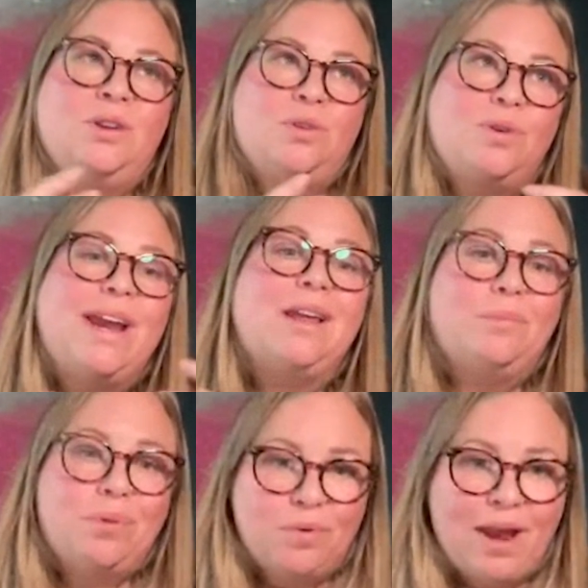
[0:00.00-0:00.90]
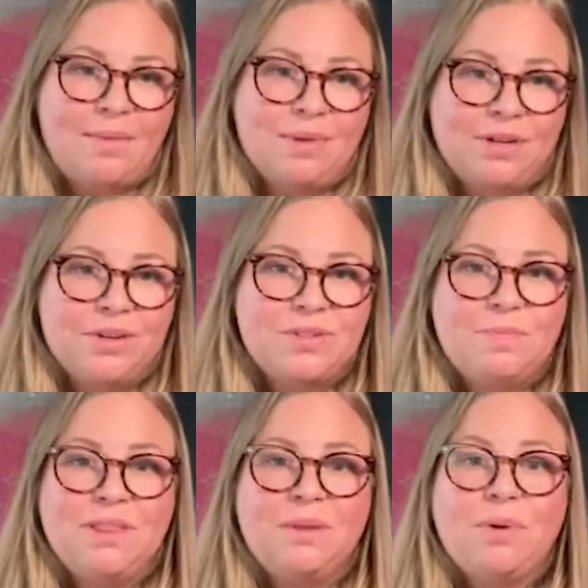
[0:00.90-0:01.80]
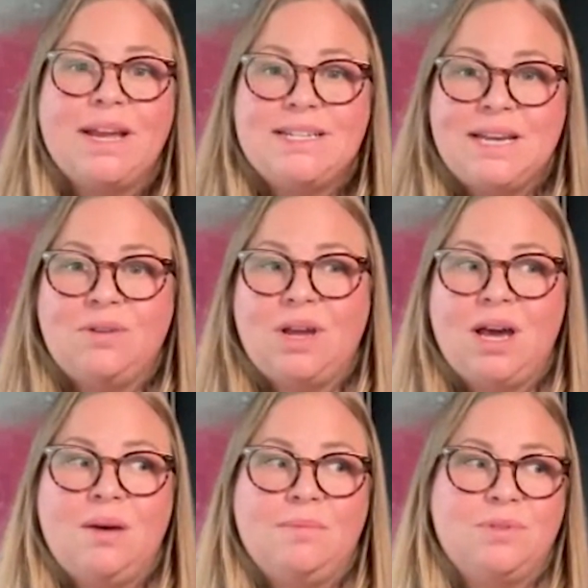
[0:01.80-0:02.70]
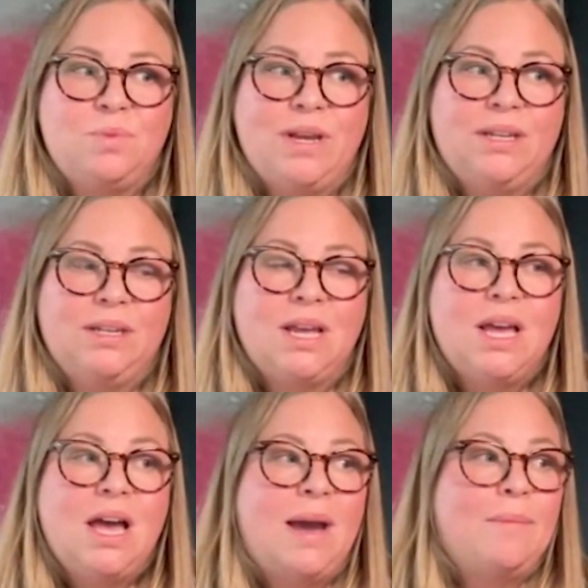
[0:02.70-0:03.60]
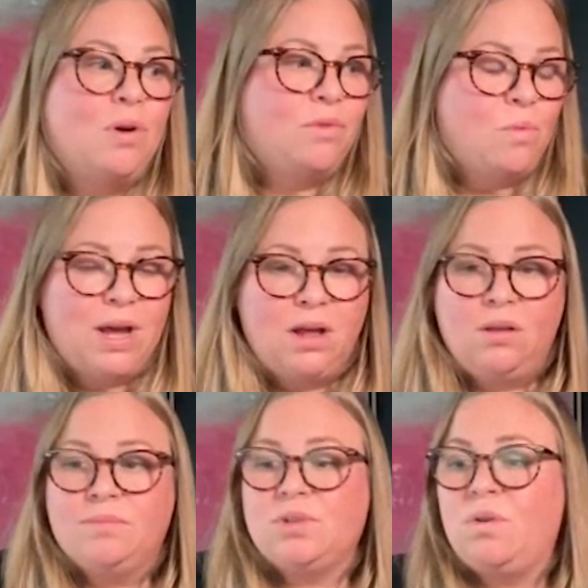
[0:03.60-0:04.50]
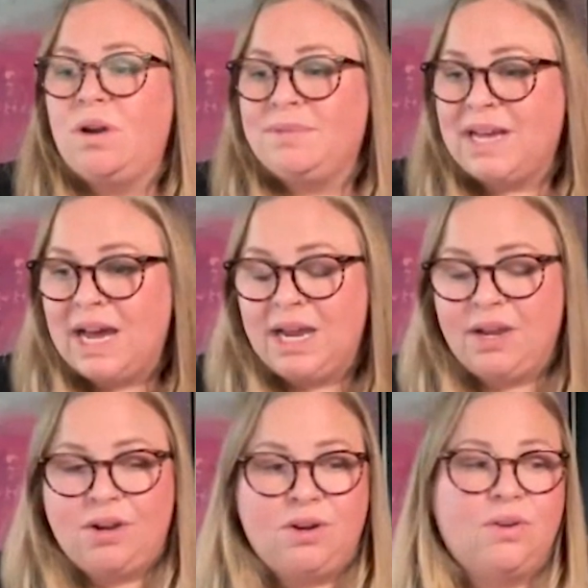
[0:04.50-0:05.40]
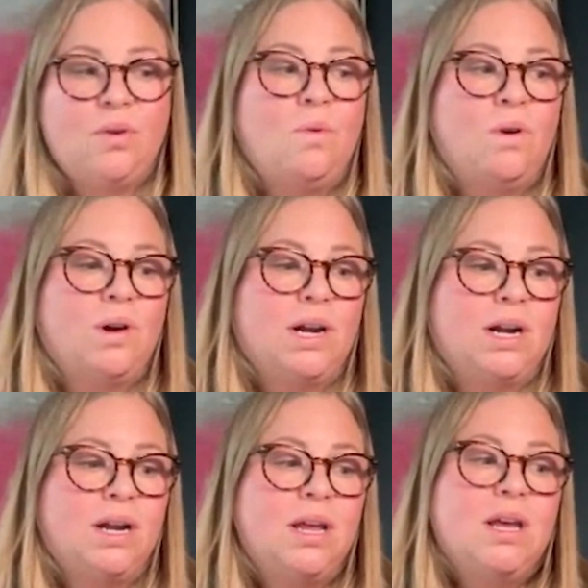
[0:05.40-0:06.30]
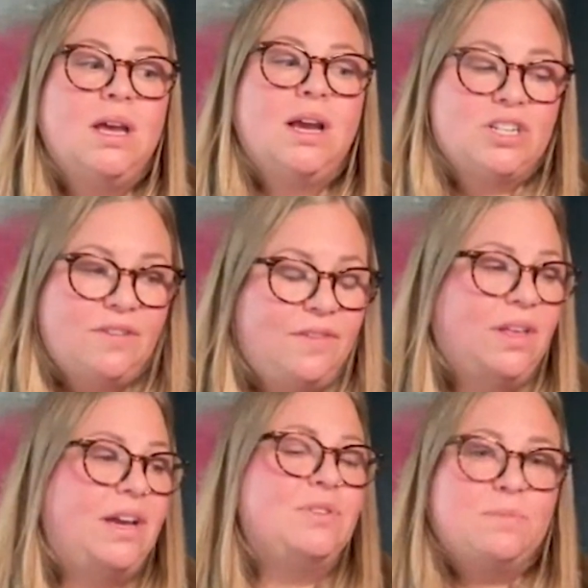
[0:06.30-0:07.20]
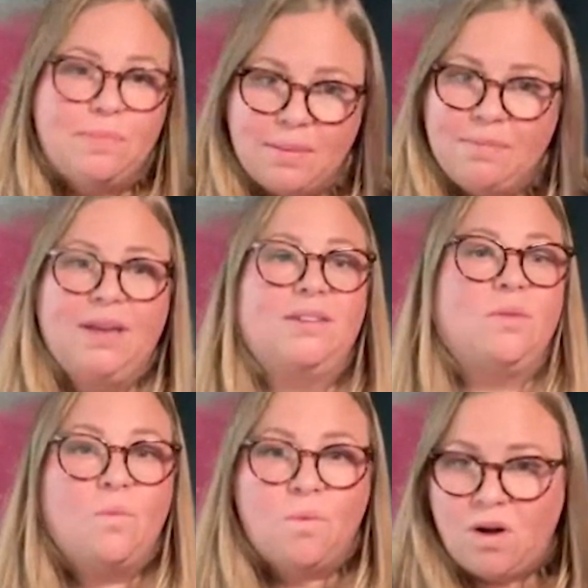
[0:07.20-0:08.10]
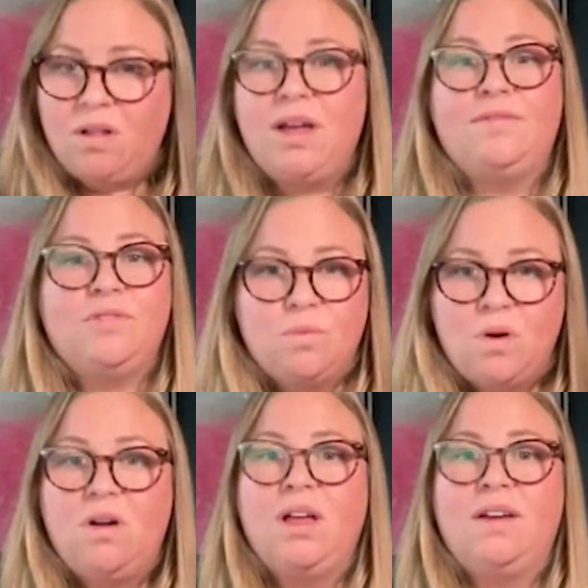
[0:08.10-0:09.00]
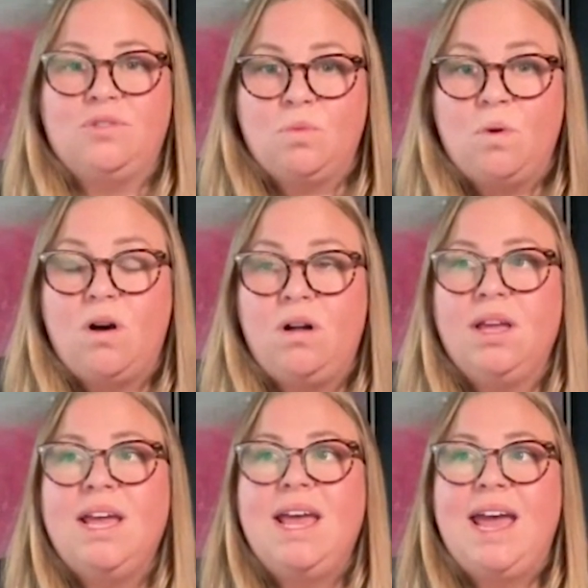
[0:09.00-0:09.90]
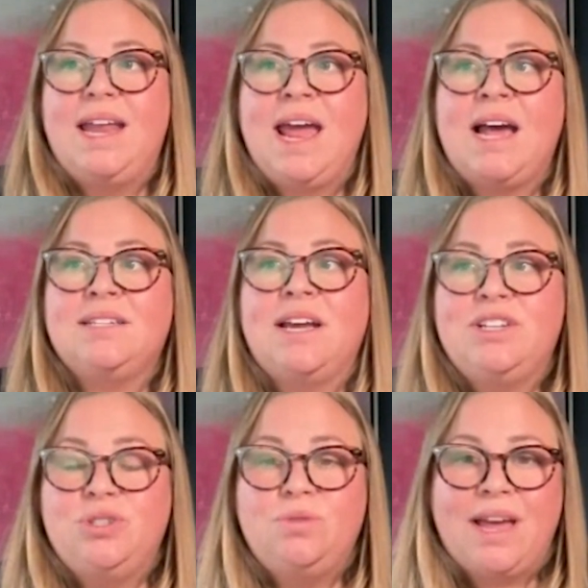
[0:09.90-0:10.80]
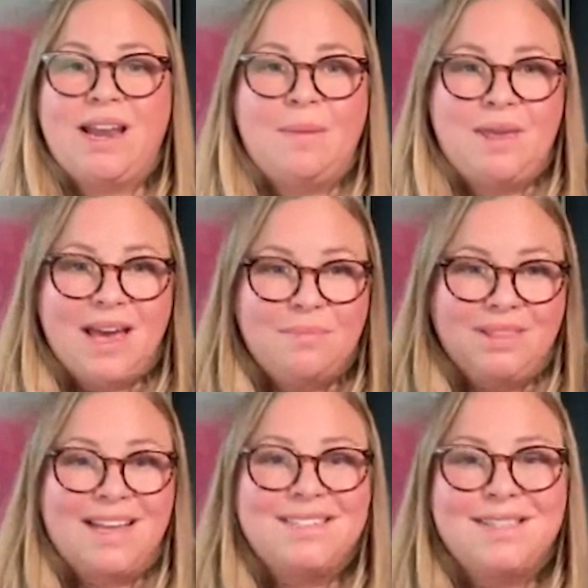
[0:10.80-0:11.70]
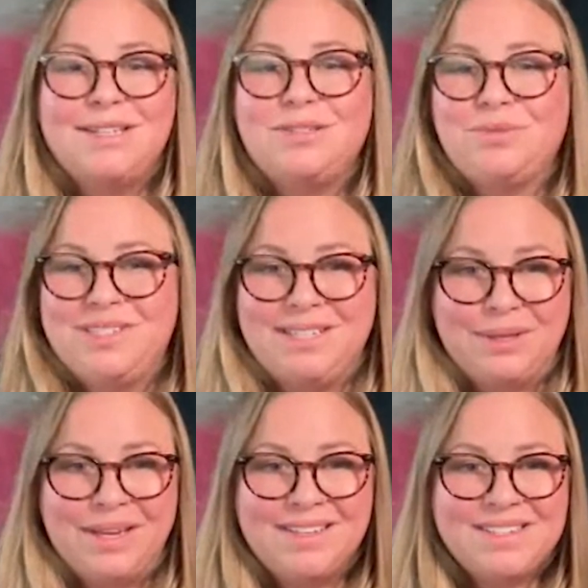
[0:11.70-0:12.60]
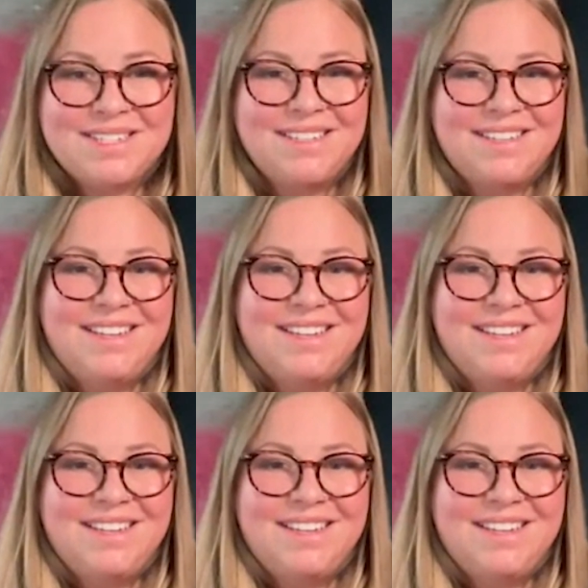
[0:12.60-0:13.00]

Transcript: creating parameters. But the breakdown comes when I'm overwhelmed or I'm tired or, gosh, I feel like I'm just bumping into wall after wall after wall. Mm-hmm. And as I do that, I become less and less resilient.